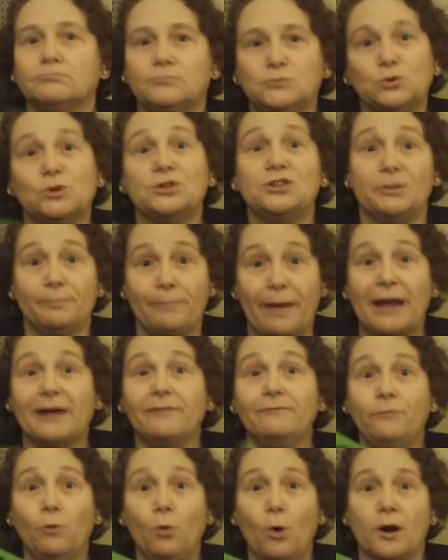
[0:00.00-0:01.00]
switching back
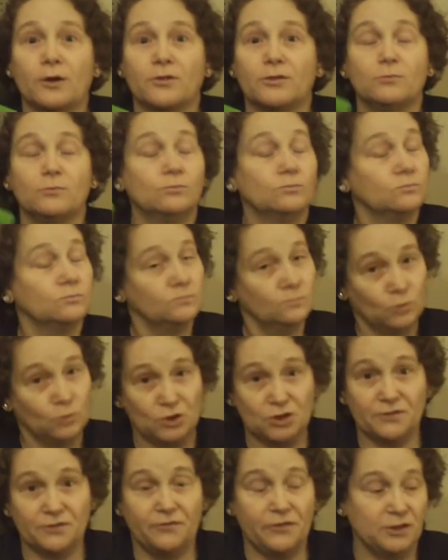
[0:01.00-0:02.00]
and forth.
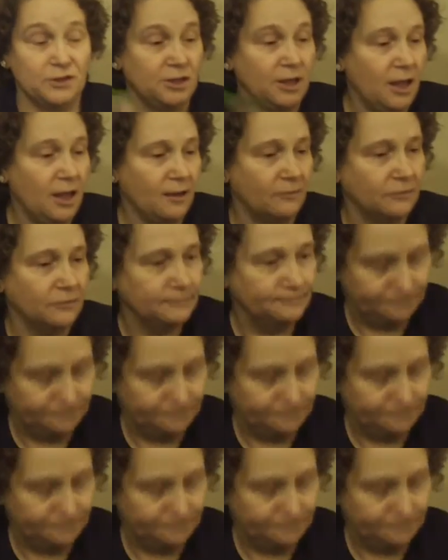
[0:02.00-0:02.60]
which the fish love.